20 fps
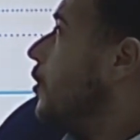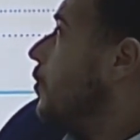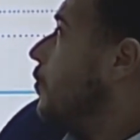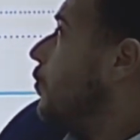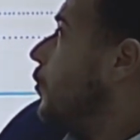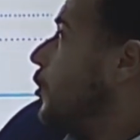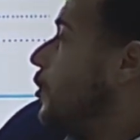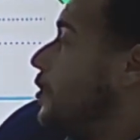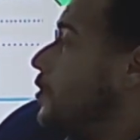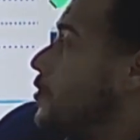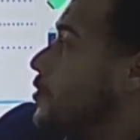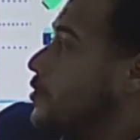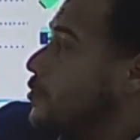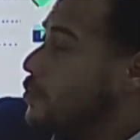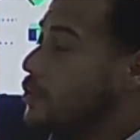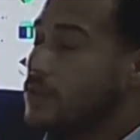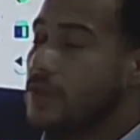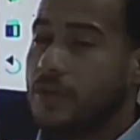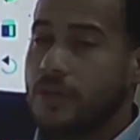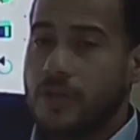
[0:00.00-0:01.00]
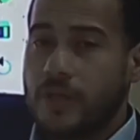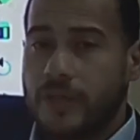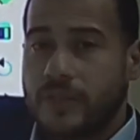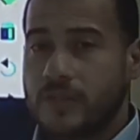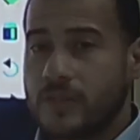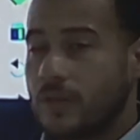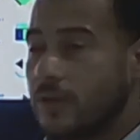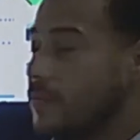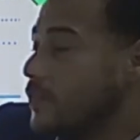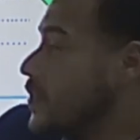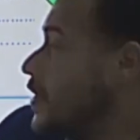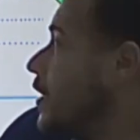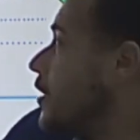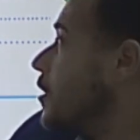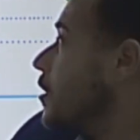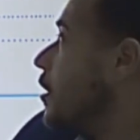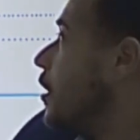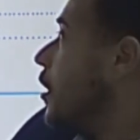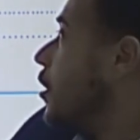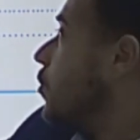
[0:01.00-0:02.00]
Minus cosine x times
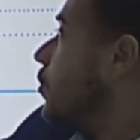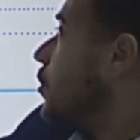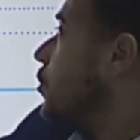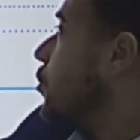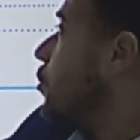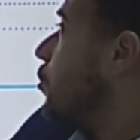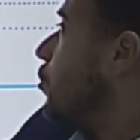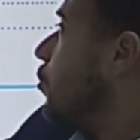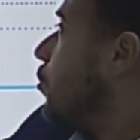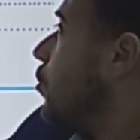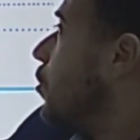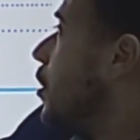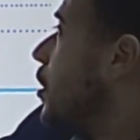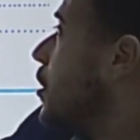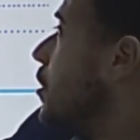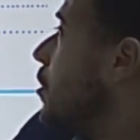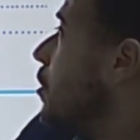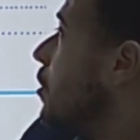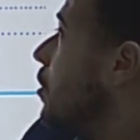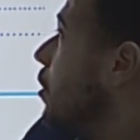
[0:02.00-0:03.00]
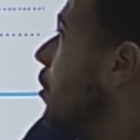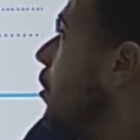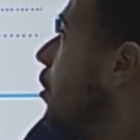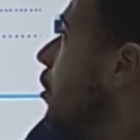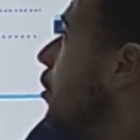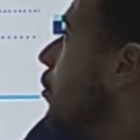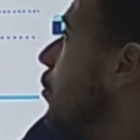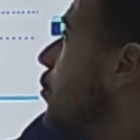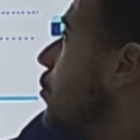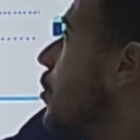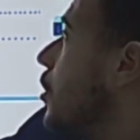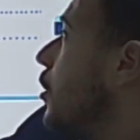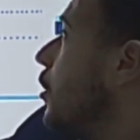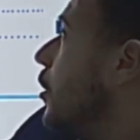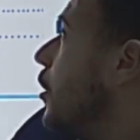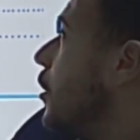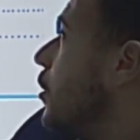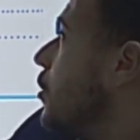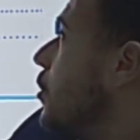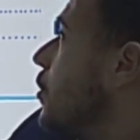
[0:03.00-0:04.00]
x equal to x cosine
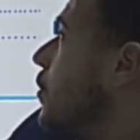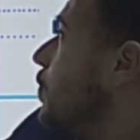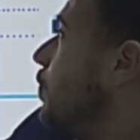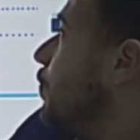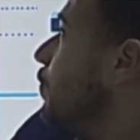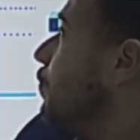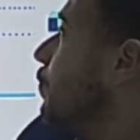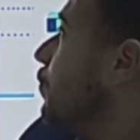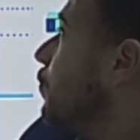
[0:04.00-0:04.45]
x.